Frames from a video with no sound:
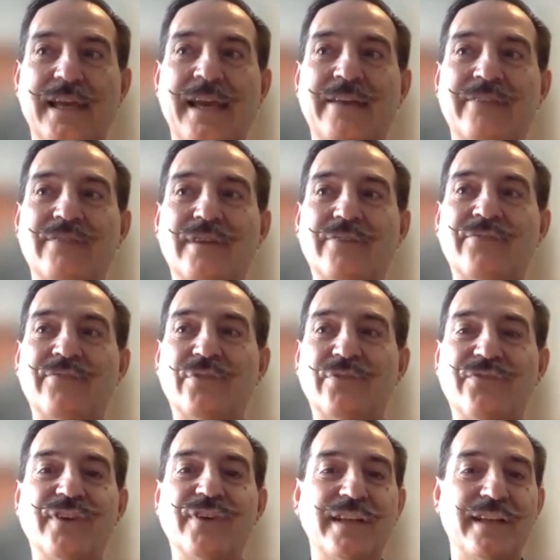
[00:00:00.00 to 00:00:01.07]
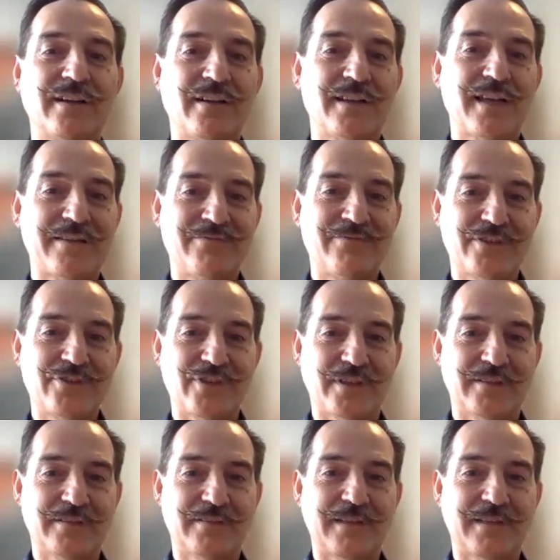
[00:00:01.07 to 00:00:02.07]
and fulfilling on that vision.